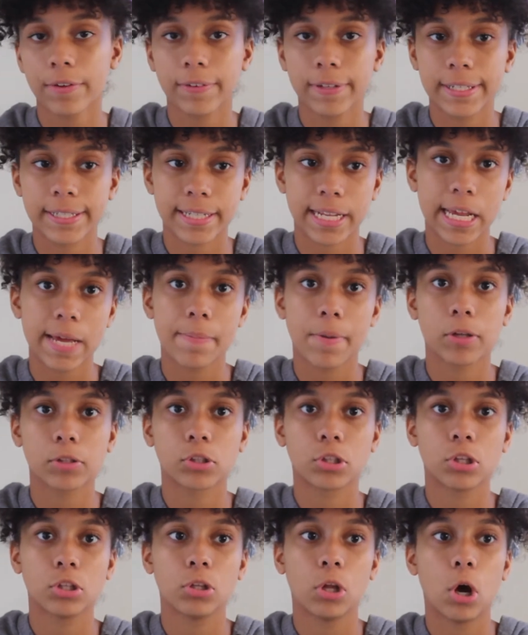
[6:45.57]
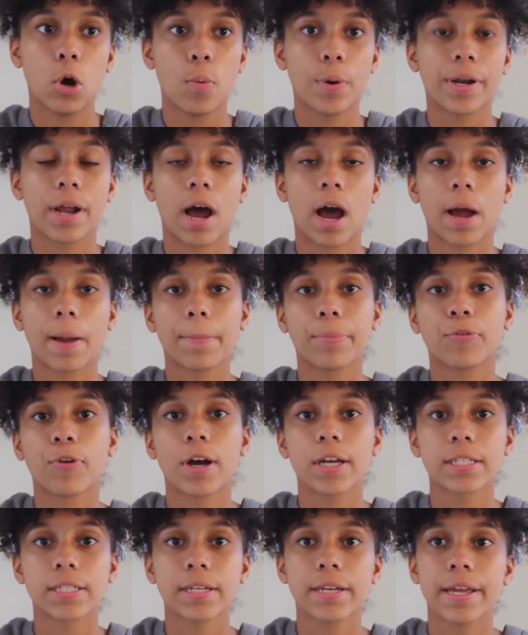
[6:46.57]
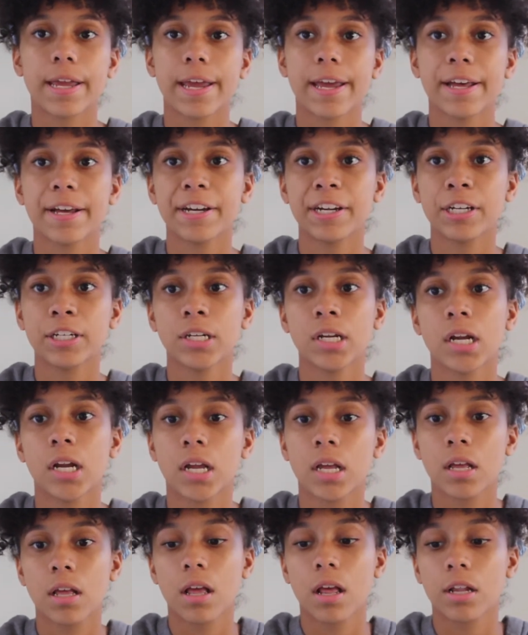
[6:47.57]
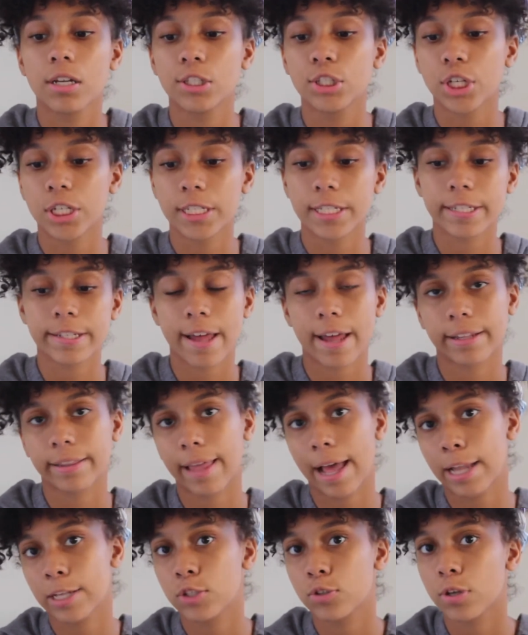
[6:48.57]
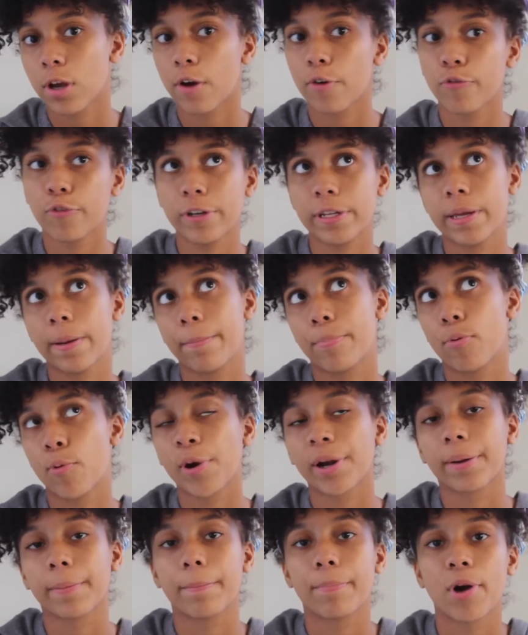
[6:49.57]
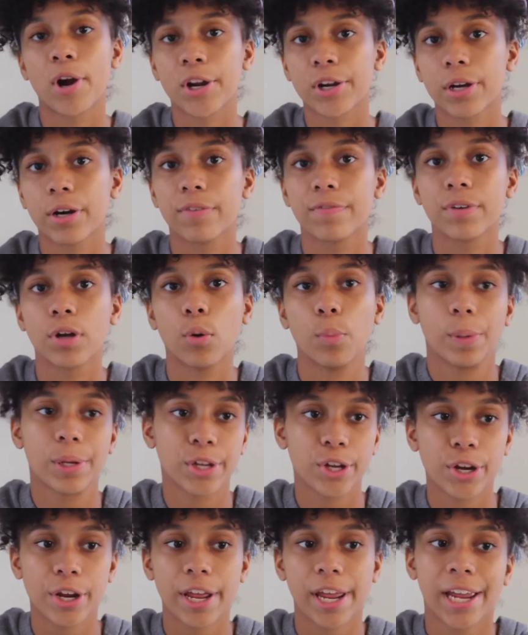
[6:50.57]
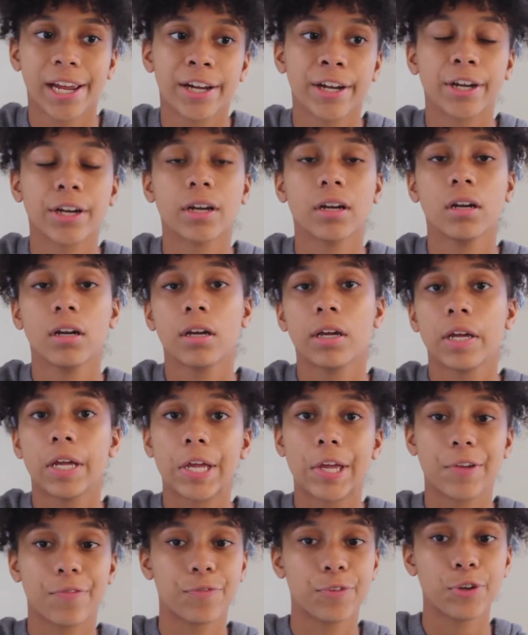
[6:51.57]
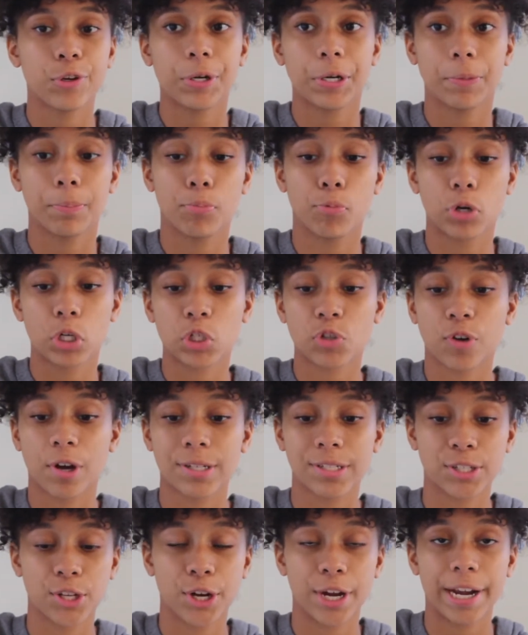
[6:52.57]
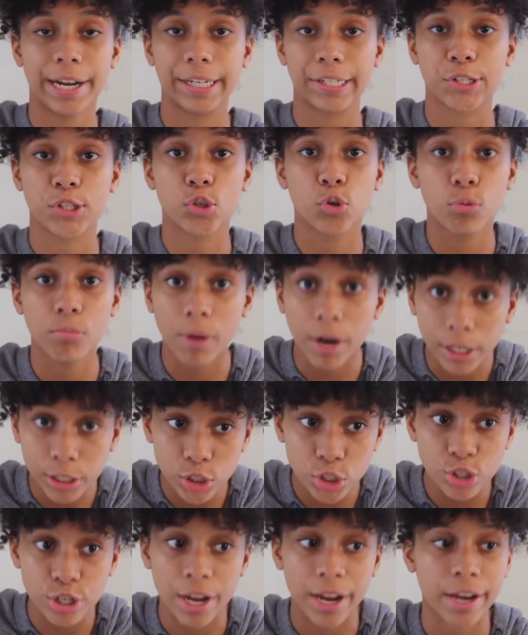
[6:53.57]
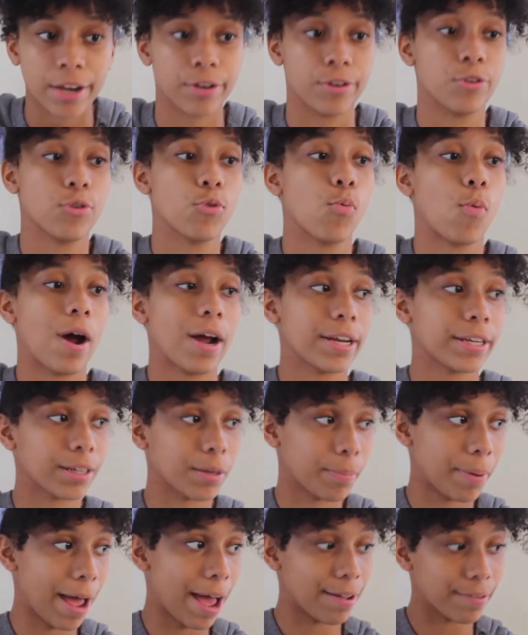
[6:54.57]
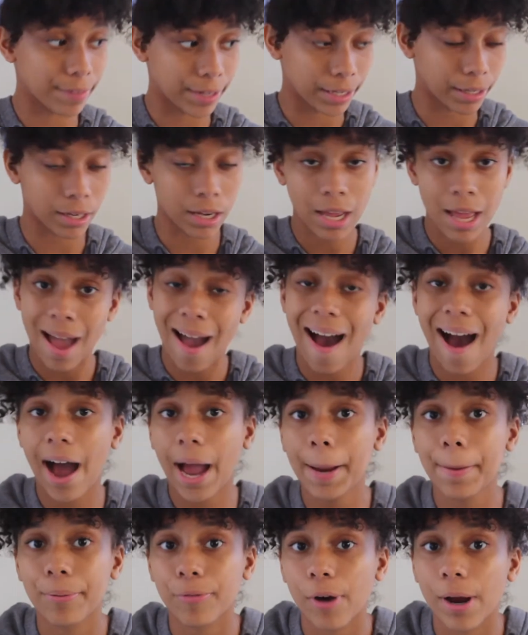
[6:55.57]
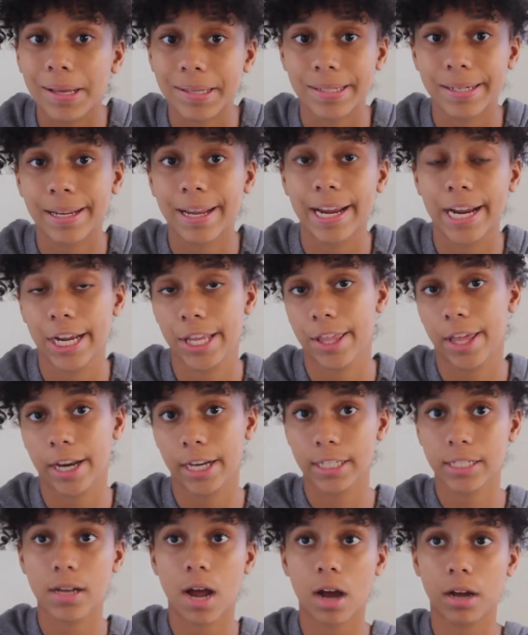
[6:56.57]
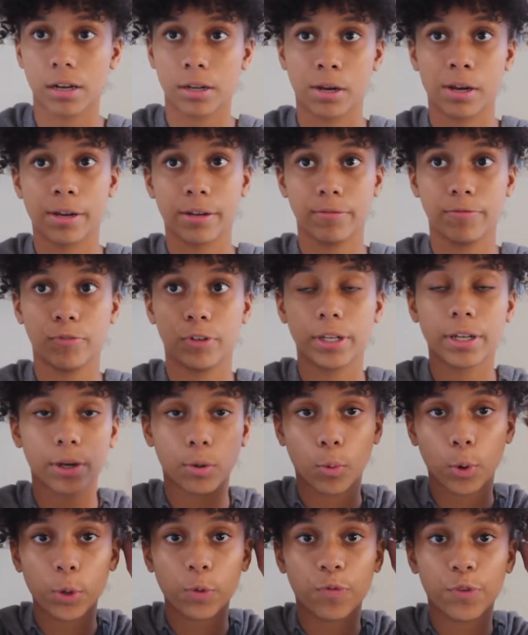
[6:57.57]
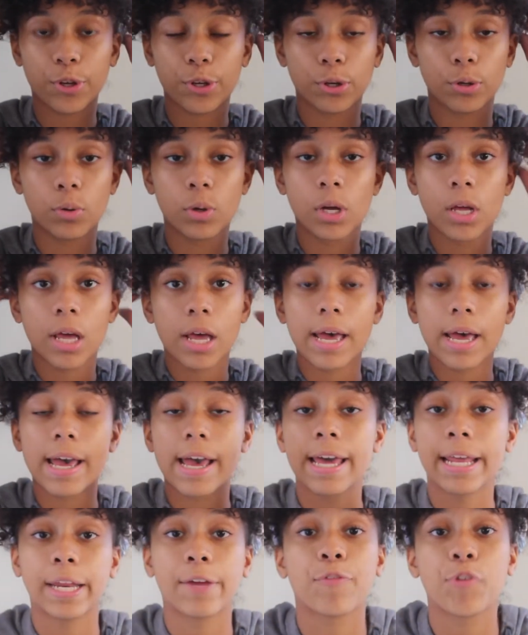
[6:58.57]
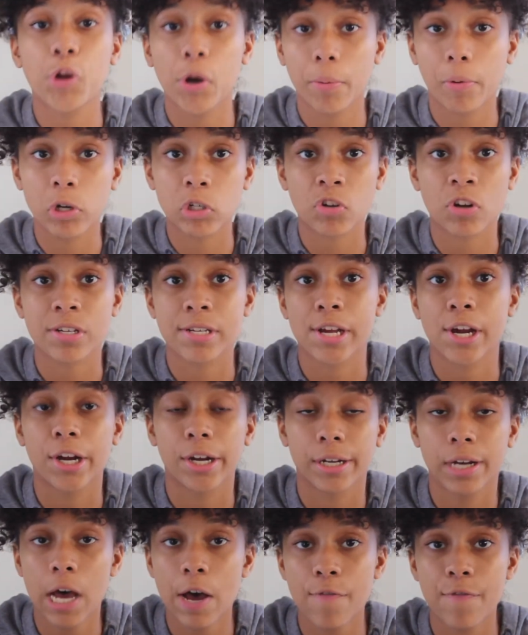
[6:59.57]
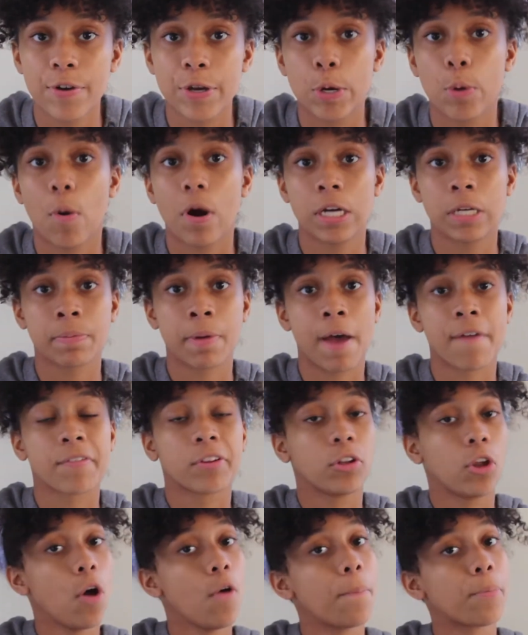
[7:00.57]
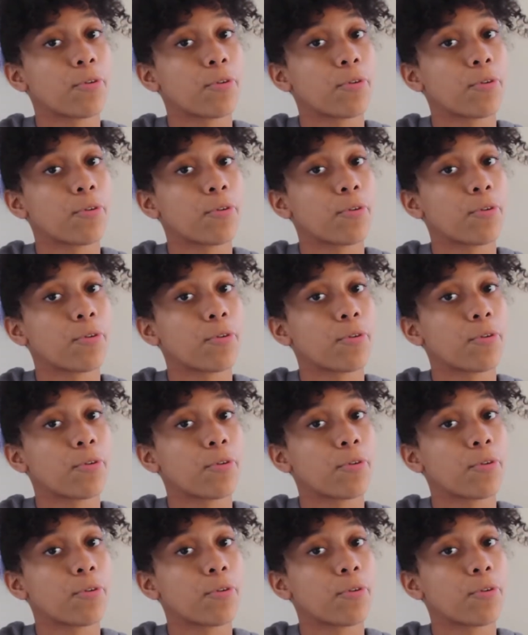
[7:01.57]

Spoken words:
can really say about the low and high porosity hair. Just that that's a really important part of knowing your hair. If you're moisturizing your hair too much and you wind up having high porosity hair, then it's not really gonna work for you. And if you don't moisturize your hair enough and you wind up having low